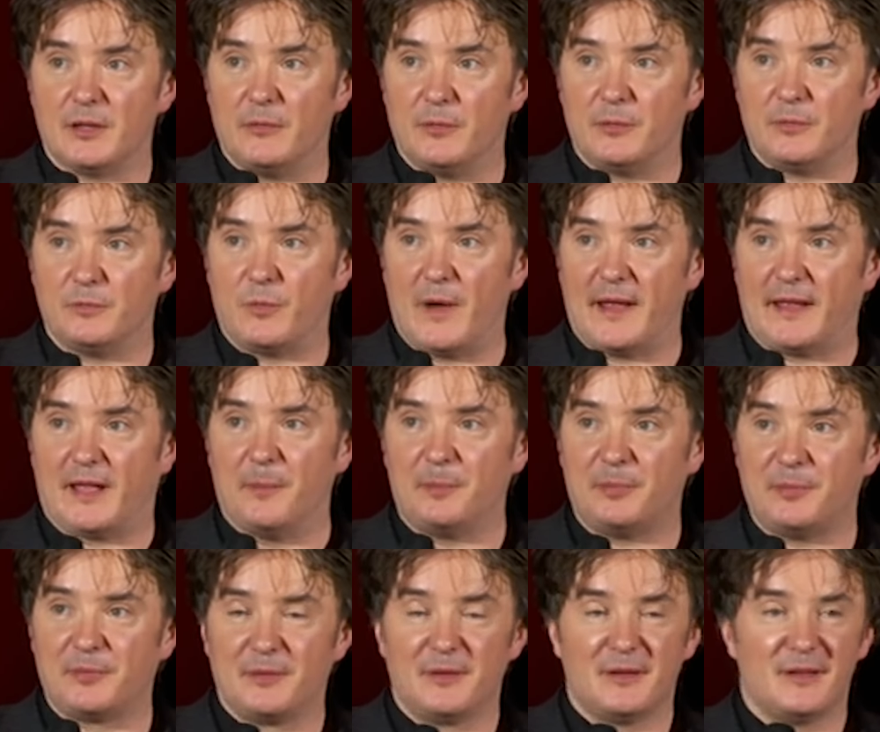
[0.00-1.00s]
I would wake up.
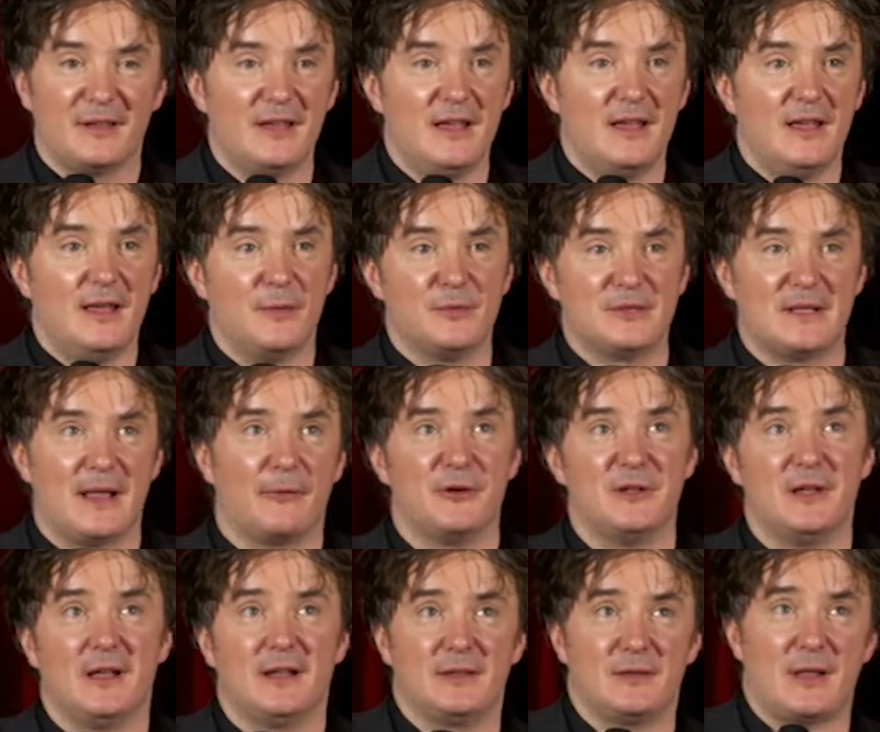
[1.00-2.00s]
It
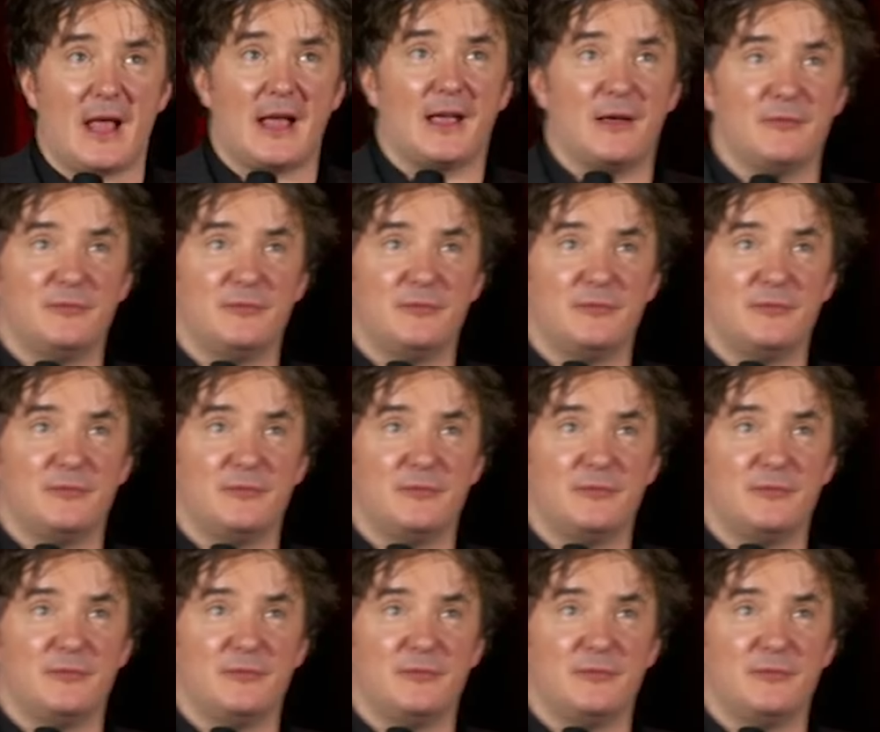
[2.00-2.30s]
was like